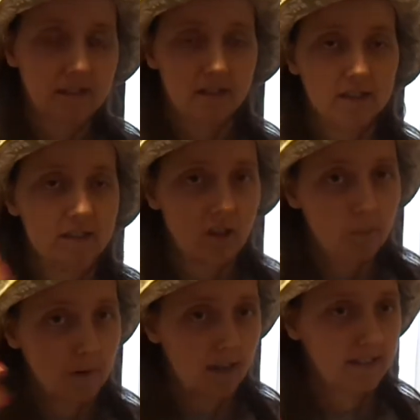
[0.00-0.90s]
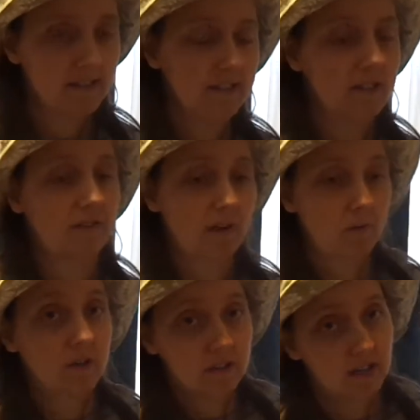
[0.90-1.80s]
a slow process. And if I
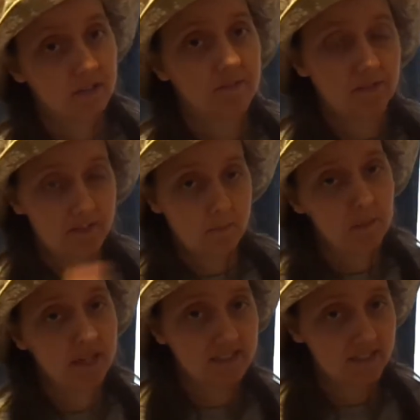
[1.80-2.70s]
worked on 15 minutes a